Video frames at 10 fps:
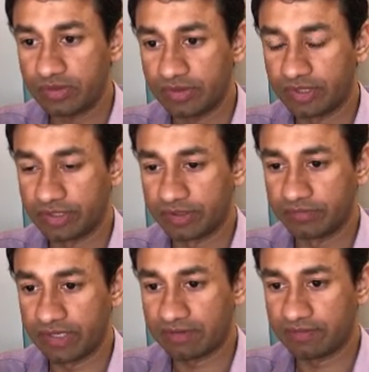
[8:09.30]
that uh,
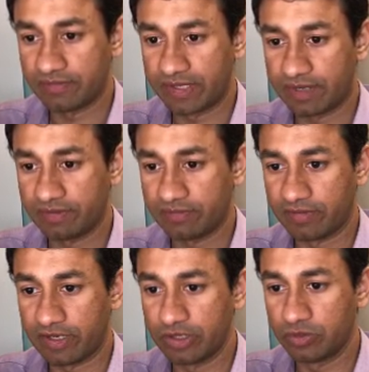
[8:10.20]
we have a we have an
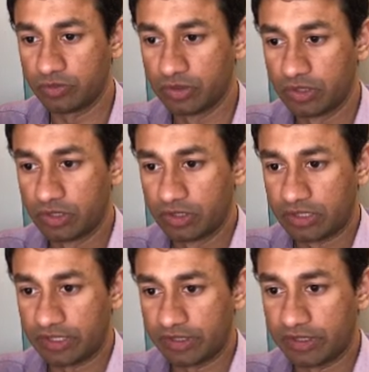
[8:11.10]
value,
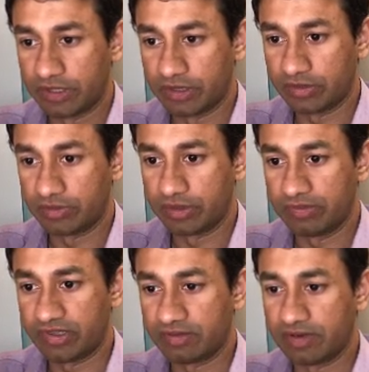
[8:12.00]
and uh, the
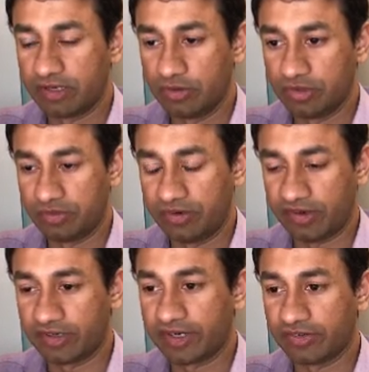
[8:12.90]
missing value is being
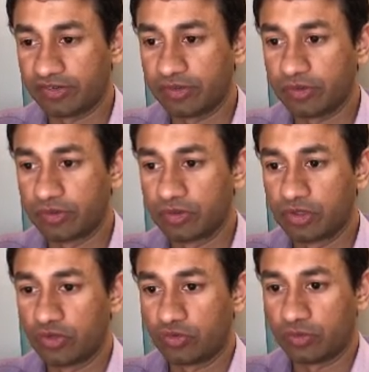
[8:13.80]
treated as zero.
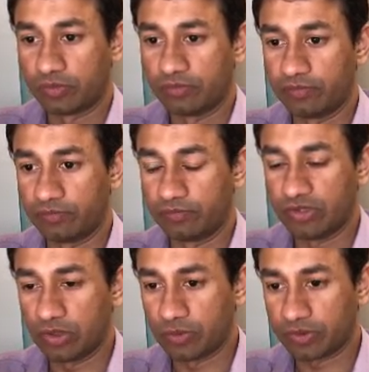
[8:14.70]
So
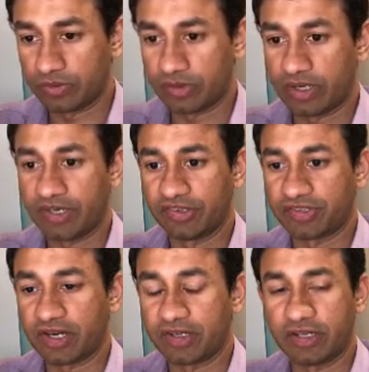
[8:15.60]
without
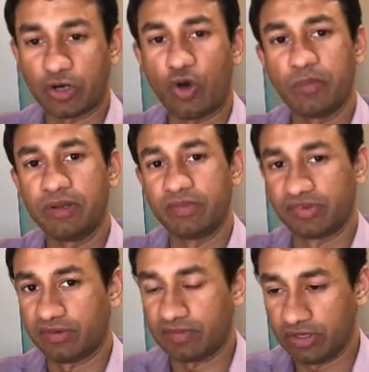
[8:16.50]
understanding like how many
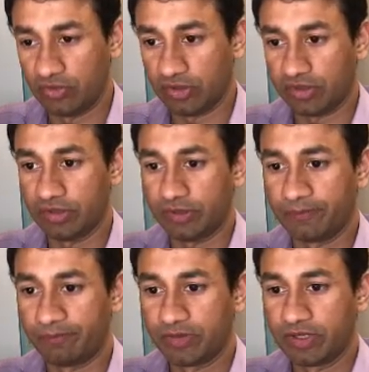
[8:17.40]
missing values are here,
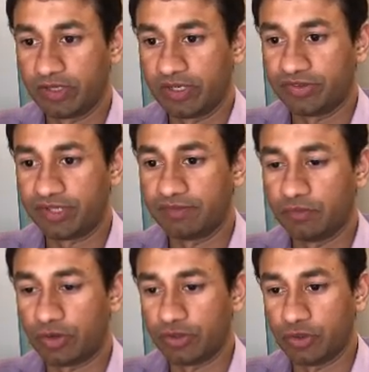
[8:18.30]
let's say we
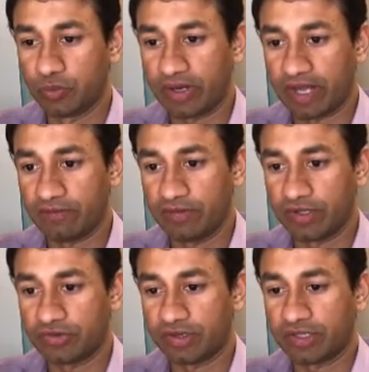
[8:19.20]
want to do an
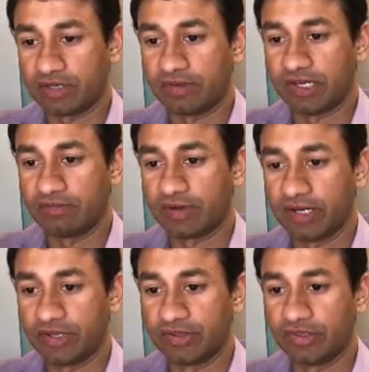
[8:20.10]
average, and then we
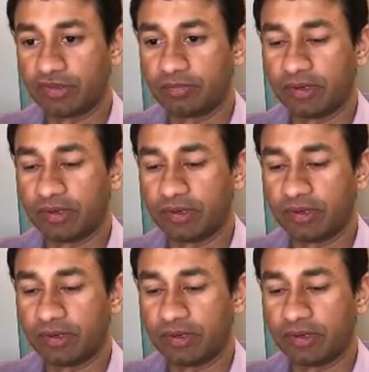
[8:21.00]
divide this